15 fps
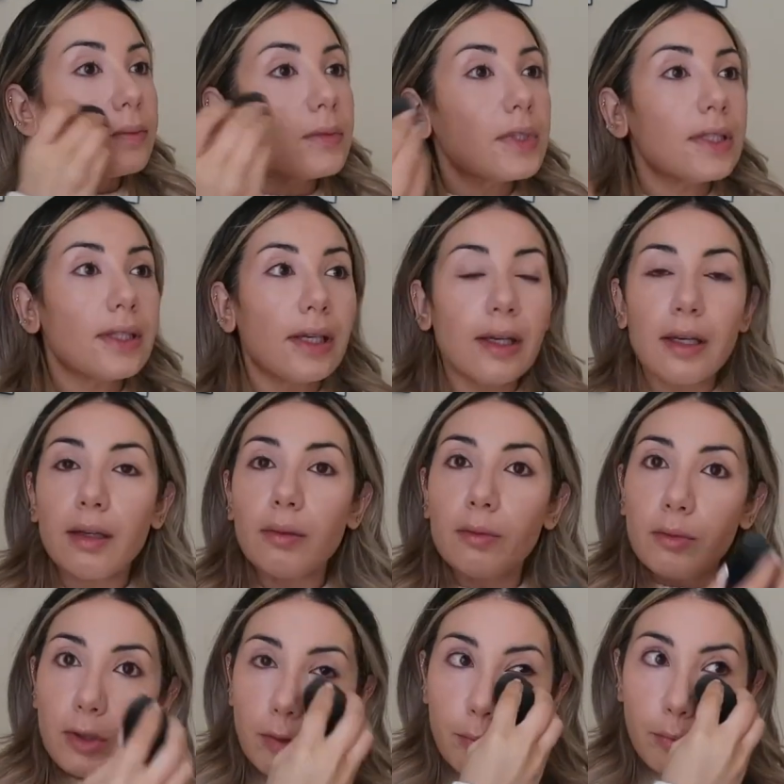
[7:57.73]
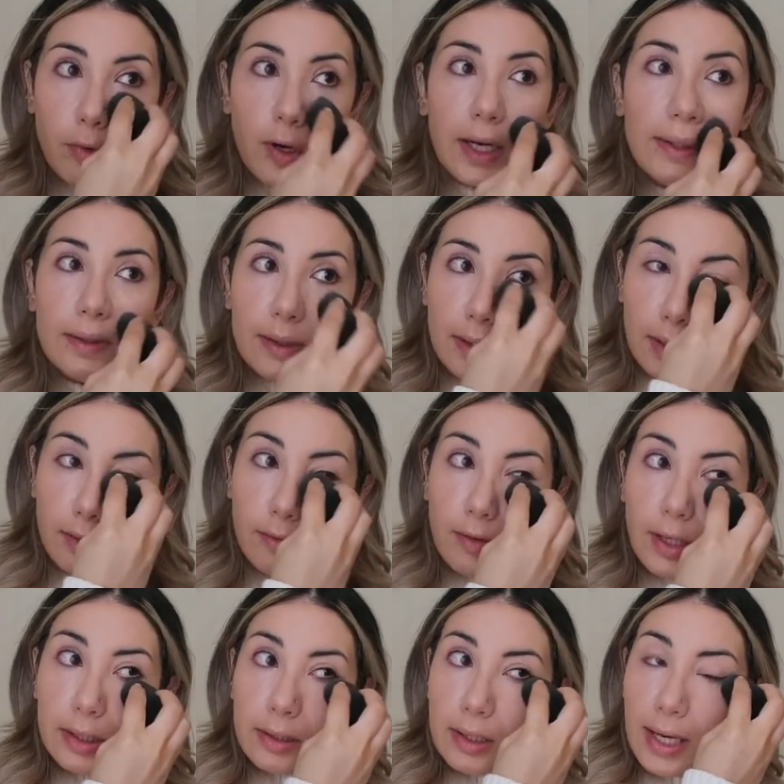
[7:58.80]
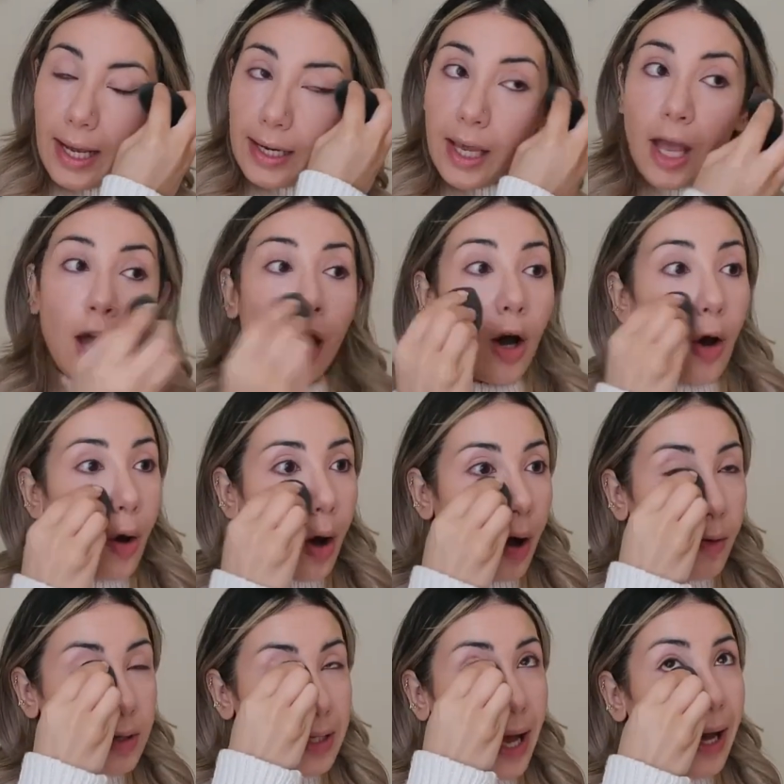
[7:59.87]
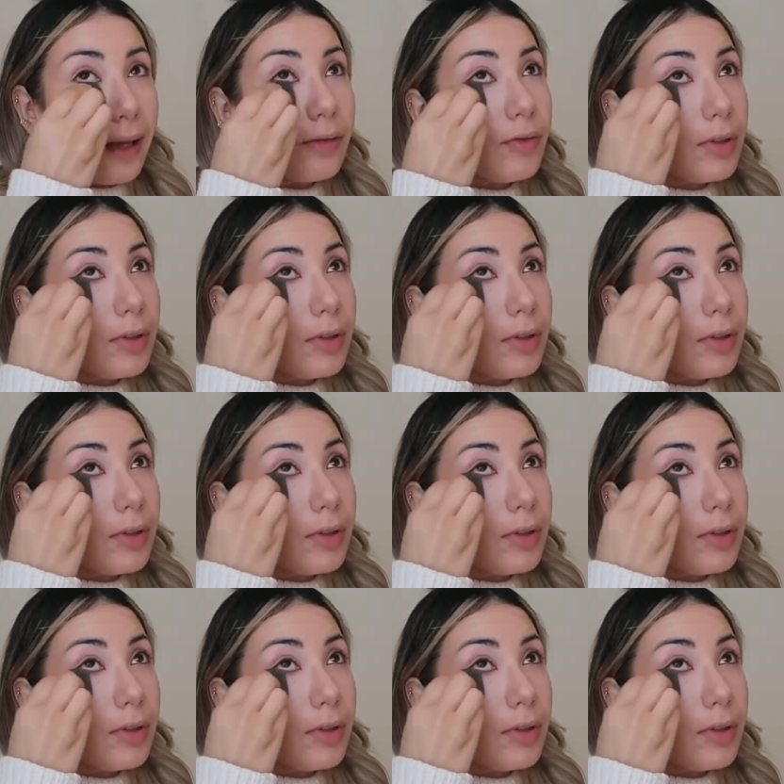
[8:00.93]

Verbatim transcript: see what a brightening effect it had oh i was out